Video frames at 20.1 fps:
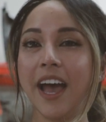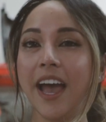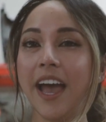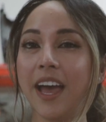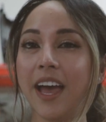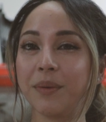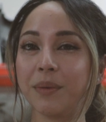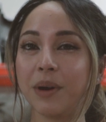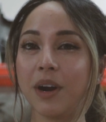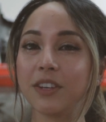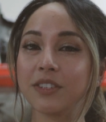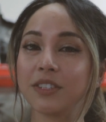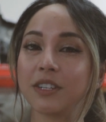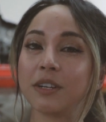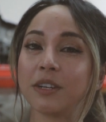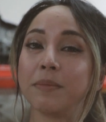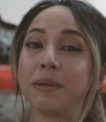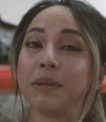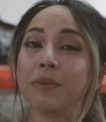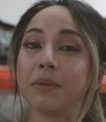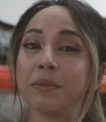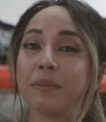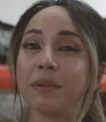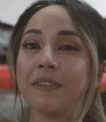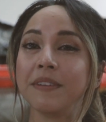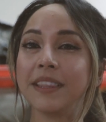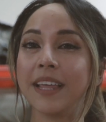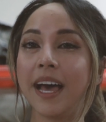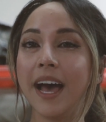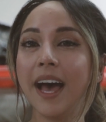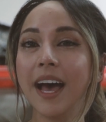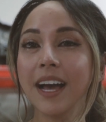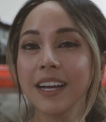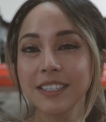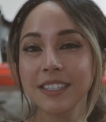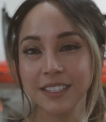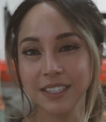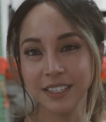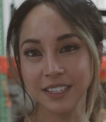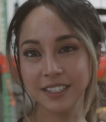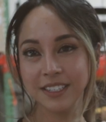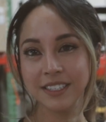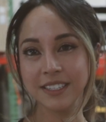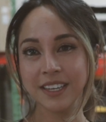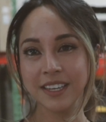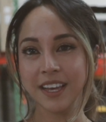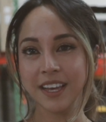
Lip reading: And we're also gonna be removing the axles,